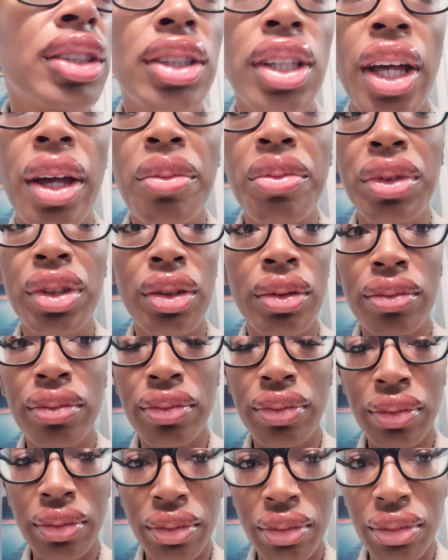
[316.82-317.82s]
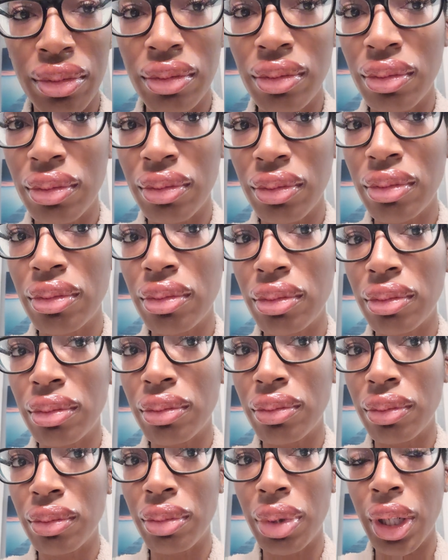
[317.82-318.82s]
slept
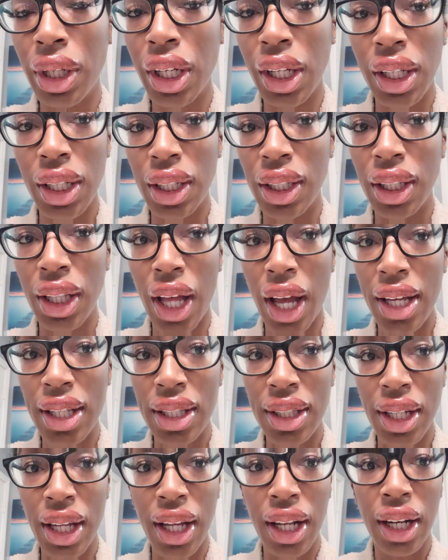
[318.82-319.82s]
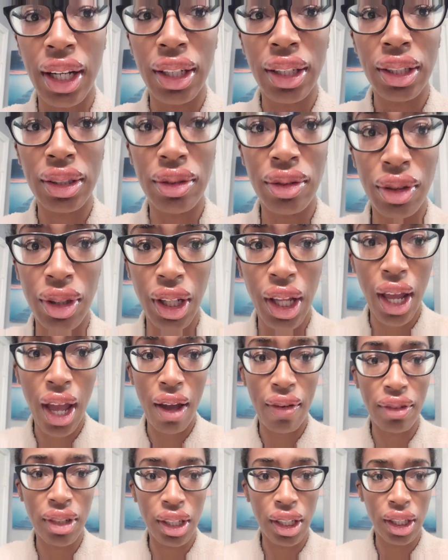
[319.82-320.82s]
pretty good last night. I didn't really
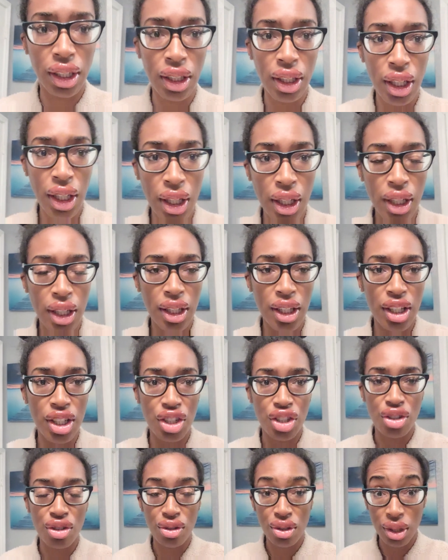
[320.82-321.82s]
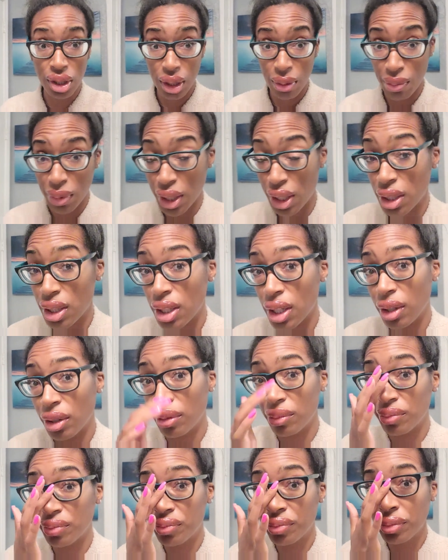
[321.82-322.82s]
have any issues sleeping,
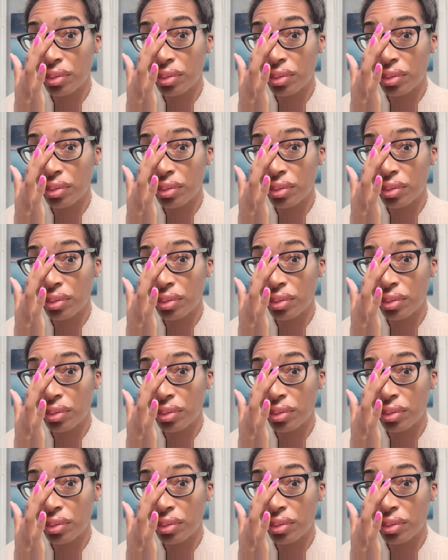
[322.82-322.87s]
so